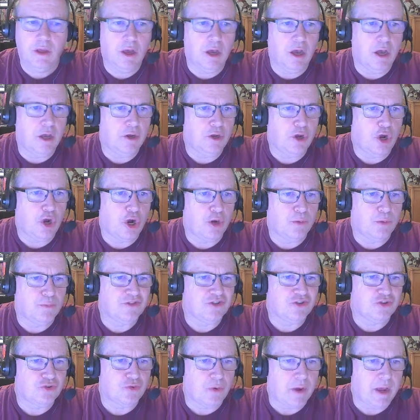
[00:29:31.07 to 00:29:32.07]
Unarmed
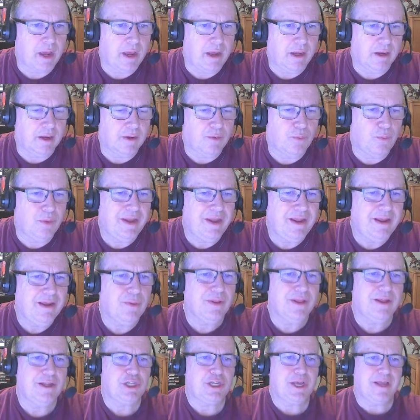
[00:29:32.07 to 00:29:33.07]
Strike. We didn't
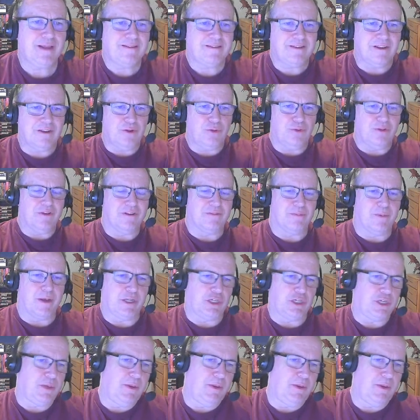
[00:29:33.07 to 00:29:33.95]
really have a chance to do this much.